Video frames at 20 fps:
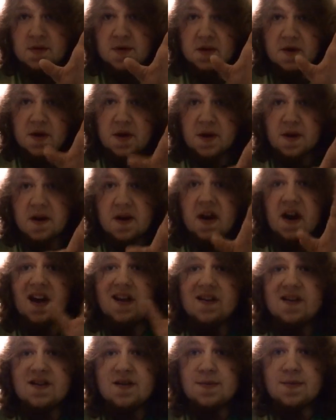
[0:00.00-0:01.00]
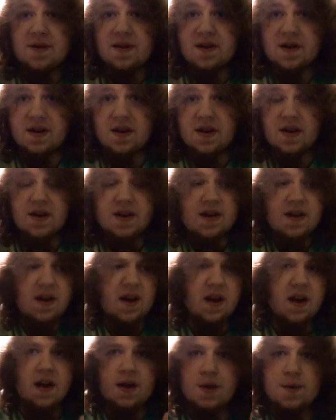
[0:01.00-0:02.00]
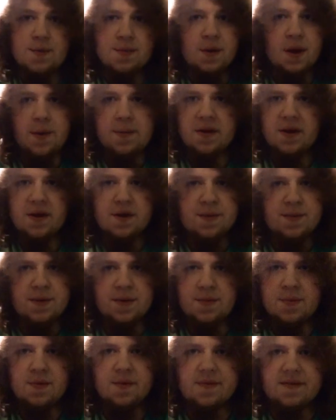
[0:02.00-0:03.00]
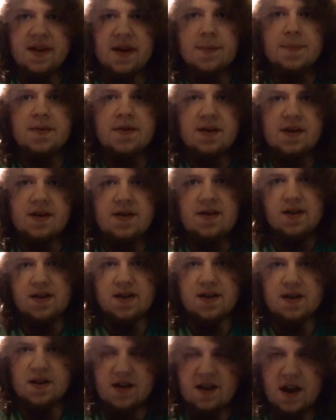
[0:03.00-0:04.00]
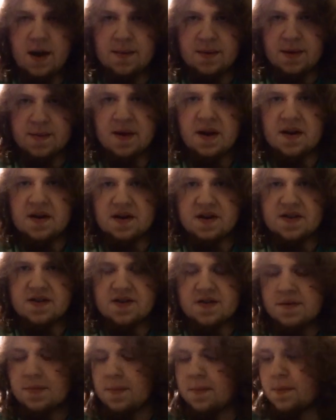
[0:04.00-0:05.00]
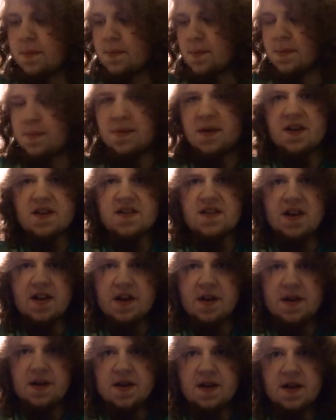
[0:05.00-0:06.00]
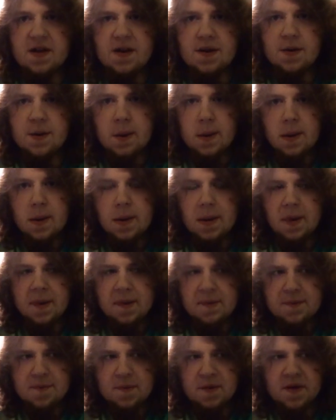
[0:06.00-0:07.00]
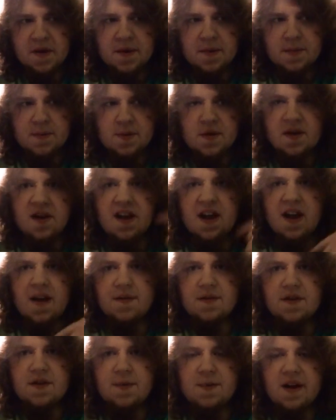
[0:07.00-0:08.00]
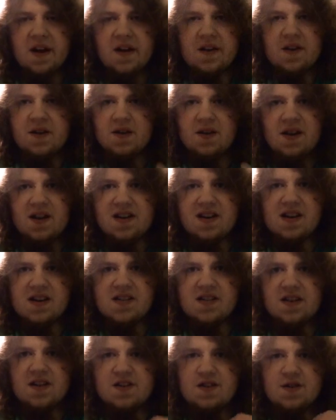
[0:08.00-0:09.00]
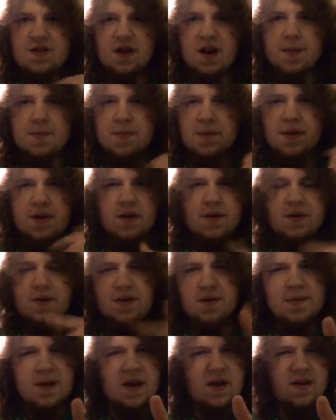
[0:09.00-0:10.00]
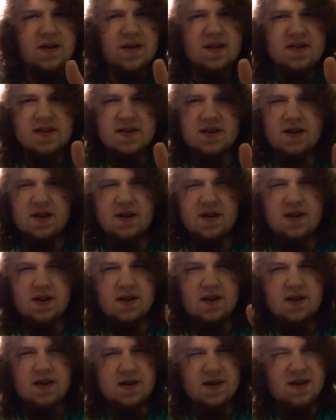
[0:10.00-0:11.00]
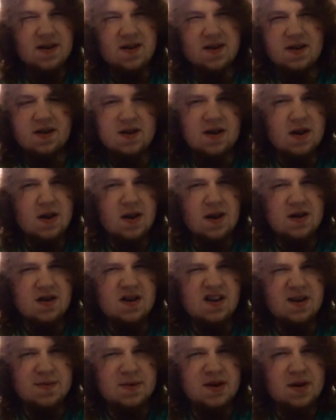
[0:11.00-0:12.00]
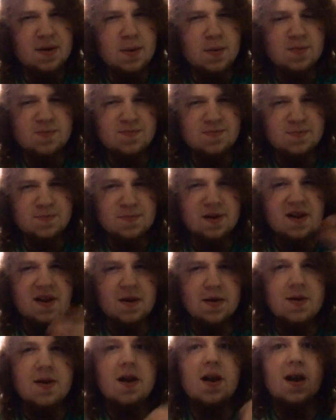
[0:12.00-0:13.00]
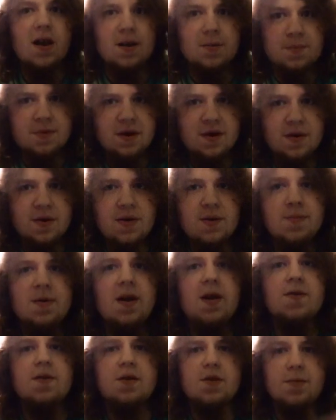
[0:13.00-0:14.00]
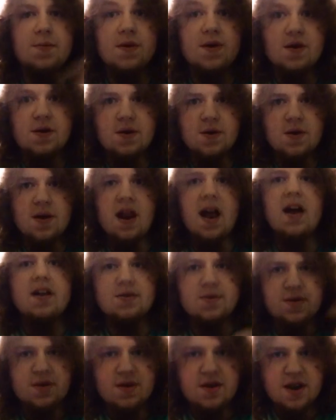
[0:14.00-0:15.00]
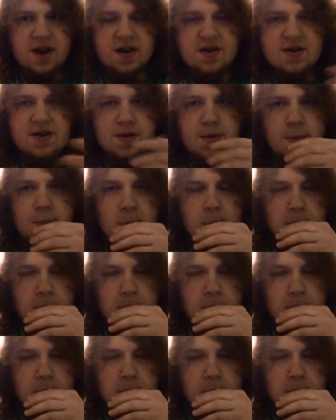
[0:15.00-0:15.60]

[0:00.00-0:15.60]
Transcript: okay. I had this ability. Probably other people who dip can tell me about this. But it's like a thing where you can have it in your mouth and not taste it because you're not breathing through your mouth necessarily. You know what I mean? But then you can breathe through your mouth, and then when you do, that's when you taste it.